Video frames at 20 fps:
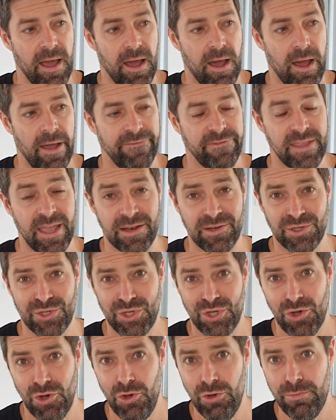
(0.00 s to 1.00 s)
I've done
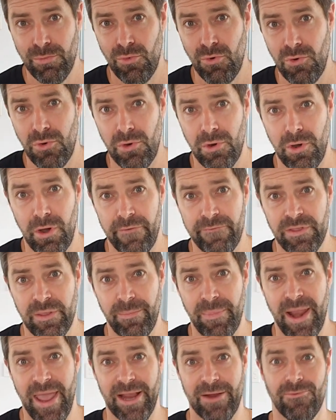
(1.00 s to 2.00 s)
2 more of the
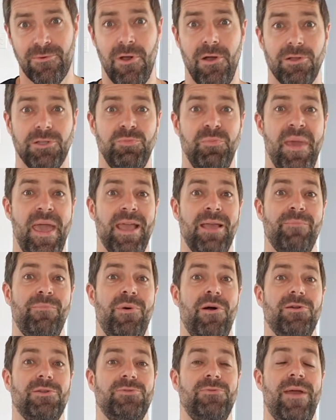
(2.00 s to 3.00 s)
Black Rocks bag and
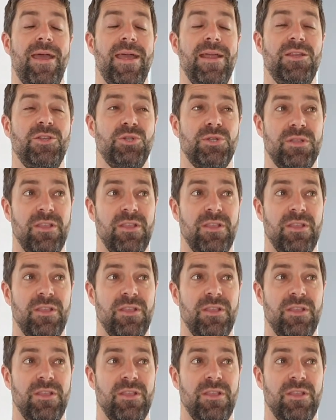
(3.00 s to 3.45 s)
box range.